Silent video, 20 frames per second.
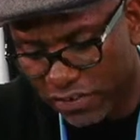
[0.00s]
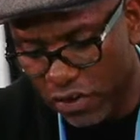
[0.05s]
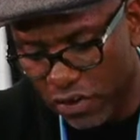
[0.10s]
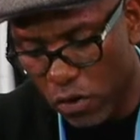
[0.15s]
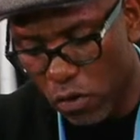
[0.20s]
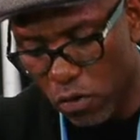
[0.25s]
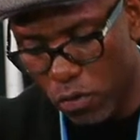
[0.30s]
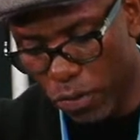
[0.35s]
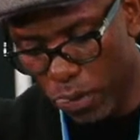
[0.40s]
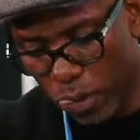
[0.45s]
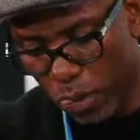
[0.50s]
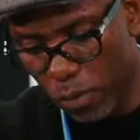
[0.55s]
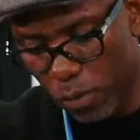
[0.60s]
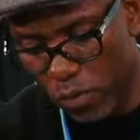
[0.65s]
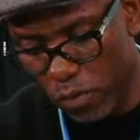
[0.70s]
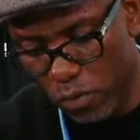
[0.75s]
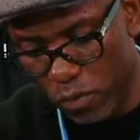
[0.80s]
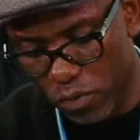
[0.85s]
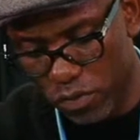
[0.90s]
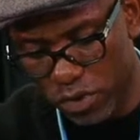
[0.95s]
so,
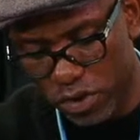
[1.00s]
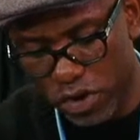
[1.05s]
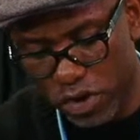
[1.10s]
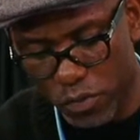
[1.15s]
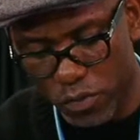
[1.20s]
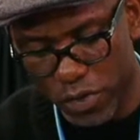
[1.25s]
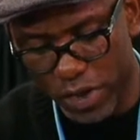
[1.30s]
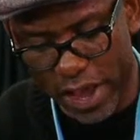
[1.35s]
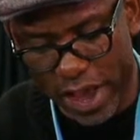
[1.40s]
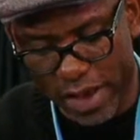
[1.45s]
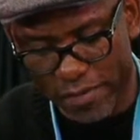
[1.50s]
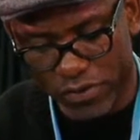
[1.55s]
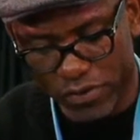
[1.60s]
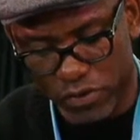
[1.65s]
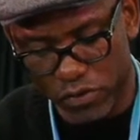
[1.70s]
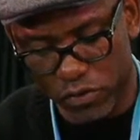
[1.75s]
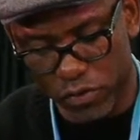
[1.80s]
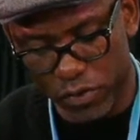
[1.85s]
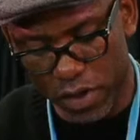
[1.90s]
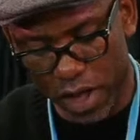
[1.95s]
we have
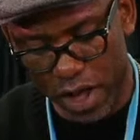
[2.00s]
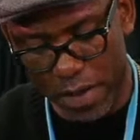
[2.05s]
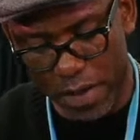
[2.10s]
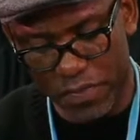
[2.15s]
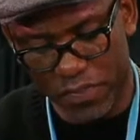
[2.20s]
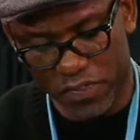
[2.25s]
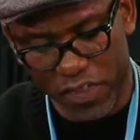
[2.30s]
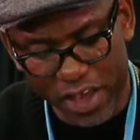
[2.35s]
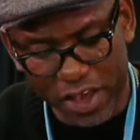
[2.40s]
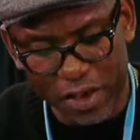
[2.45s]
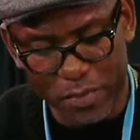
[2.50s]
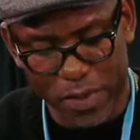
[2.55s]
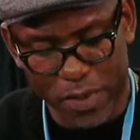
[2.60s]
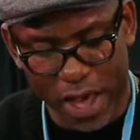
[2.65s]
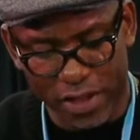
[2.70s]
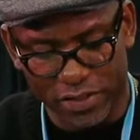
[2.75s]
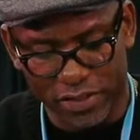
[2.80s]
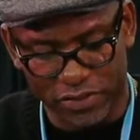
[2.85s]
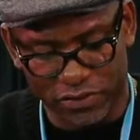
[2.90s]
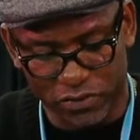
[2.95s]
to think
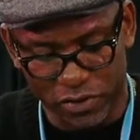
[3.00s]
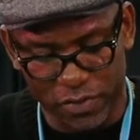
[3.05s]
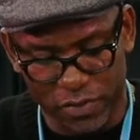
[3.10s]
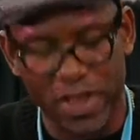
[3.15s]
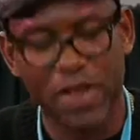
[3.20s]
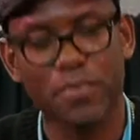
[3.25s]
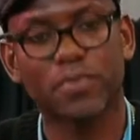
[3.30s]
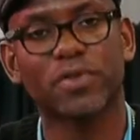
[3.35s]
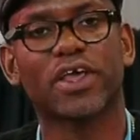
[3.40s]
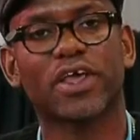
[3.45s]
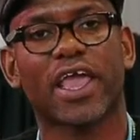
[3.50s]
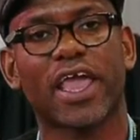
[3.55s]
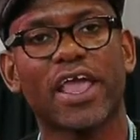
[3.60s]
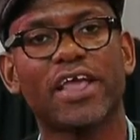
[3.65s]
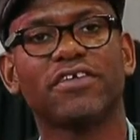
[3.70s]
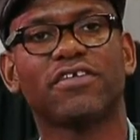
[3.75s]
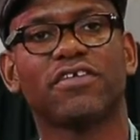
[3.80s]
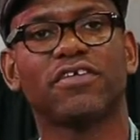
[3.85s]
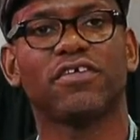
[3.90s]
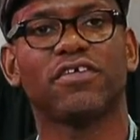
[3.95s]
about the sort of
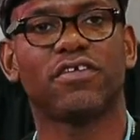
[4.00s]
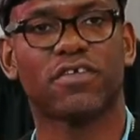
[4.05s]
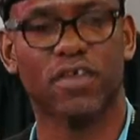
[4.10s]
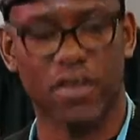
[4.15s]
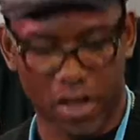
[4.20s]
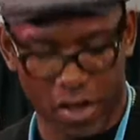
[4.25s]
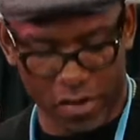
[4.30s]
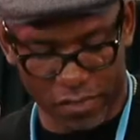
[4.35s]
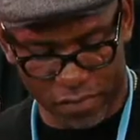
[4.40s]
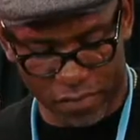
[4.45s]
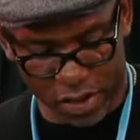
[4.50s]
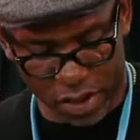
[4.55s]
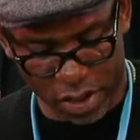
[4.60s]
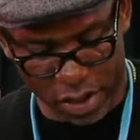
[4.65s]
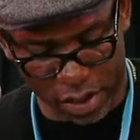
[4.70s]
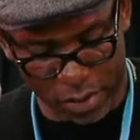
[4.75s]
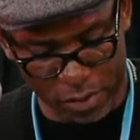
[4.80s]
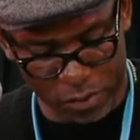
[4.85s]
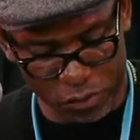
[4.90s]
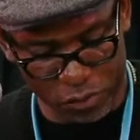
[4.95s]
implications of
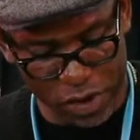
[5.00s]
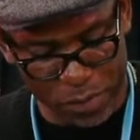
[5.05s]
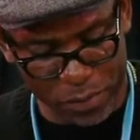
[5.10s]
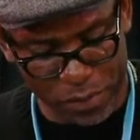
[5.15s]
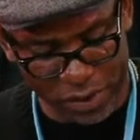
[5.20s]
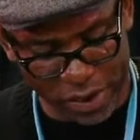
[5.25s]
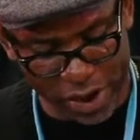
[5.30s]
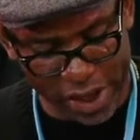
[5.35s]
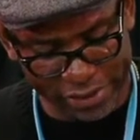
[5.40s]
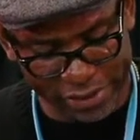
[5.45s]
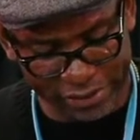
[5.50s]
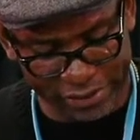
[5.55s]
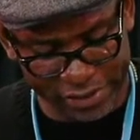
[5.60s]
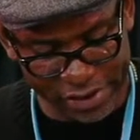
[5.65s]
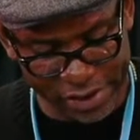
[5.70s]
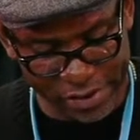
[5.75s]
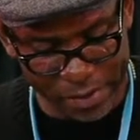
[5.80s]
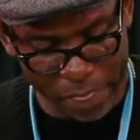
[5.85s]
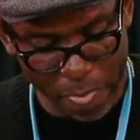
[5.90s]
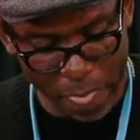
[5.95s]

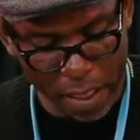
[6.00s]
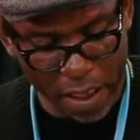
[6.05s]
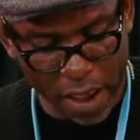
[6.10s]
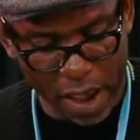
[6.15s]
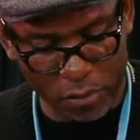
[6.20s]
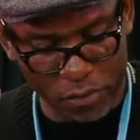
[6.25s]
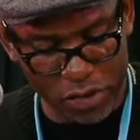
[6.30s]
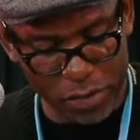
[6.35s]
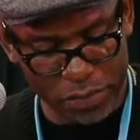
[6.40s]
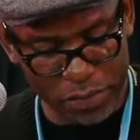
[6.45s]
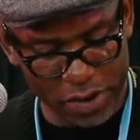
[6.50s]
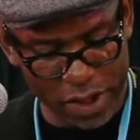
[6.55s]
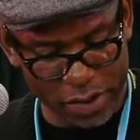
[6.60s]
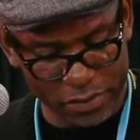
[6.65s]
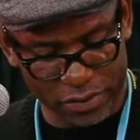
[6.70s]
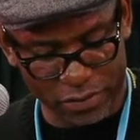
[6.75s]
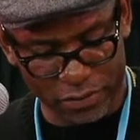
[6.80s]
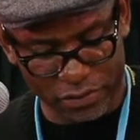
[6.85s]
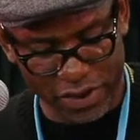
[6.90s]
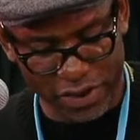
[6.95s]
reproduction and
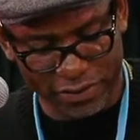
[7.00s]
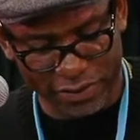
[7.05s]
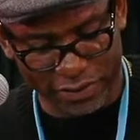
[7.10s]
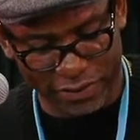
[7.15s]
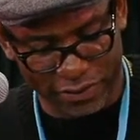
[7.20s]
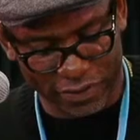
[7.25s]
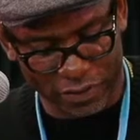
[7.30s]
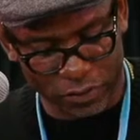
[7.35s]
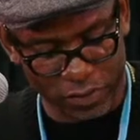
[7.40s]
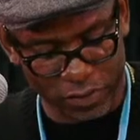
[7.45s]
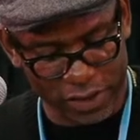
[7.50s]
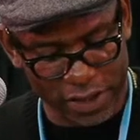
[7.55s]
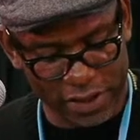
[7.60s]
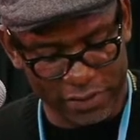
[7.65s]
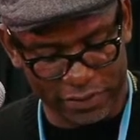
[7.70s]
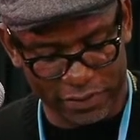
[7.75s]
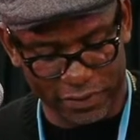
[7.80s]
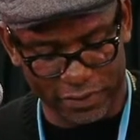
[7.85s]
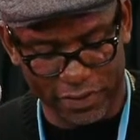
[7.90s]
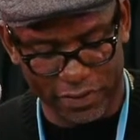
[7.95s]
reproductive justice as it
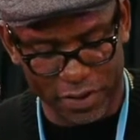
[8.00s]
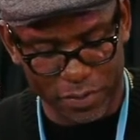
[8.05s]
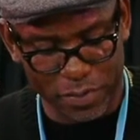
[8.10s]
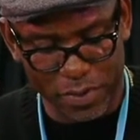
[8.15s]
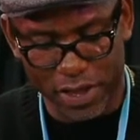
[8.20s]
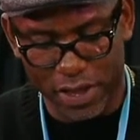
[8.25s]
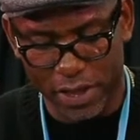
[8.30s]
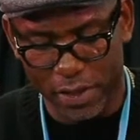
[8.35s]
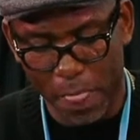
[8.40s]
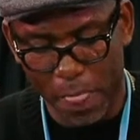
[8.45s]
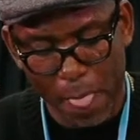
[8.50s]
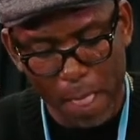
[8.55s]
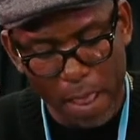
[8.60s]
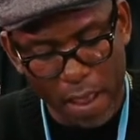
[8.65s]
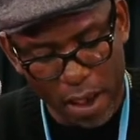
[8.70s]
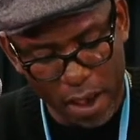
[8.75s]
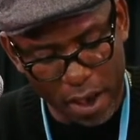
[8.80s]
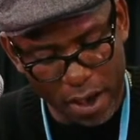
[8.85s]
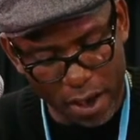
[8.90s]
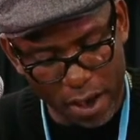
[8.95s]
relates to TB.
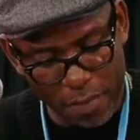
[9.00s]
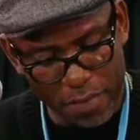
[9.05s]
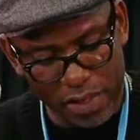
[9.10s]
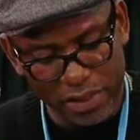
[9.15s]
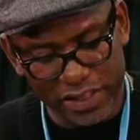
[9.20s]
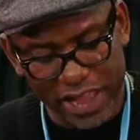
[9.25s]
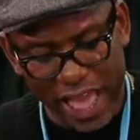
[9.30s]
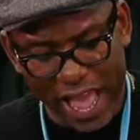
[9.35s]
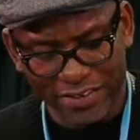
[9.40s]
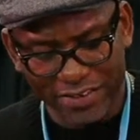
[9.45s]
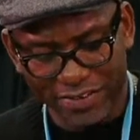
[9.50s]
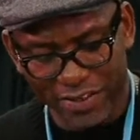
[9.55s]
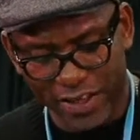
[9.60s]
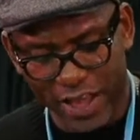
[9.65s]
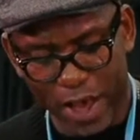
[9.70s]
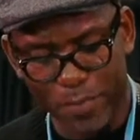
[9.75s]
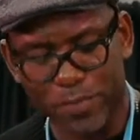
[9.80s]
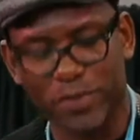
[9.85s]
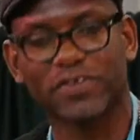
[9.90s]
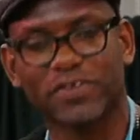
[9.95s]

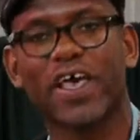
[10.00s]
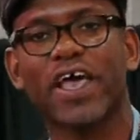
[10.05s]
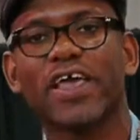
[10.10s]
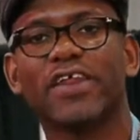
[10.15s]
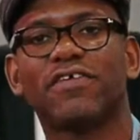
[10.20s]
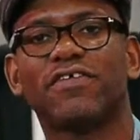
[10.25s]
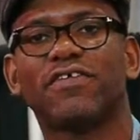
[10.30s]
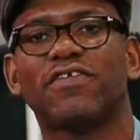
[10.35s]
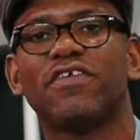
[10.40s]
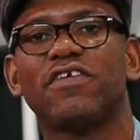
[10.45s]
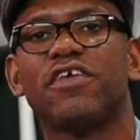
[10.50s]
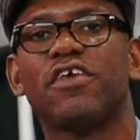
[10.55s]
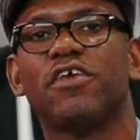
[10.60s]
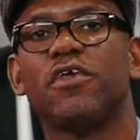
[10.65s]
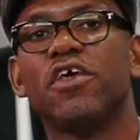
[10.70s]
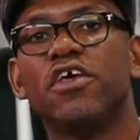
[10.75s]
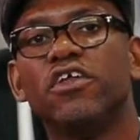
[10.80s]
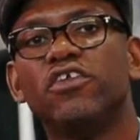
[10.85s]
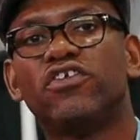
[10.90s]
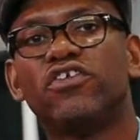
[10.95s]
Lastly, hepatitis
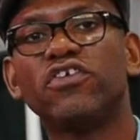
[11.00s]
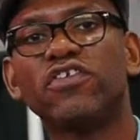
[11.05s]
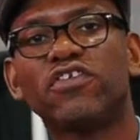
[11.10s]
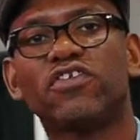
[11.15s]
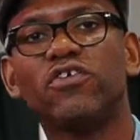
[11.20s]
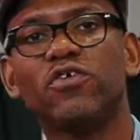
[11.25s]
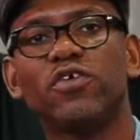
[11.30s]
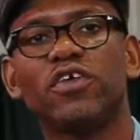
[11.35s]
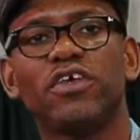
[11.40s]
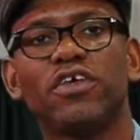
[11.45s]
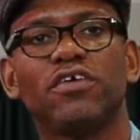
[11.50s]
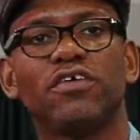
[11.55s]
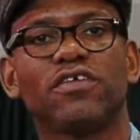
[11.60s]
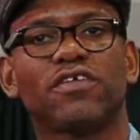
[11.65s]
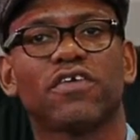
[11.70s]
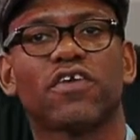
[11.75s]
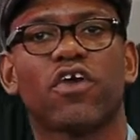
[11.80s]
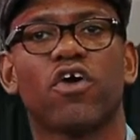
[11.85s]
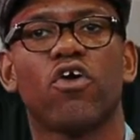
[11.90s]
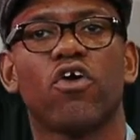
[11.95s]
C. Just 2
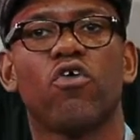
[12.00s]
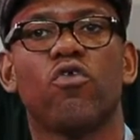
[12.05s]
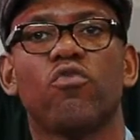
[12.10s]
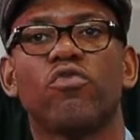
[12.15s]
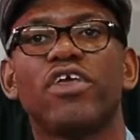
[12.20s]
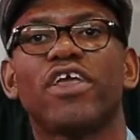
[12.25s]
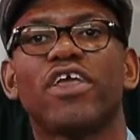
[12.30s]
years ago, we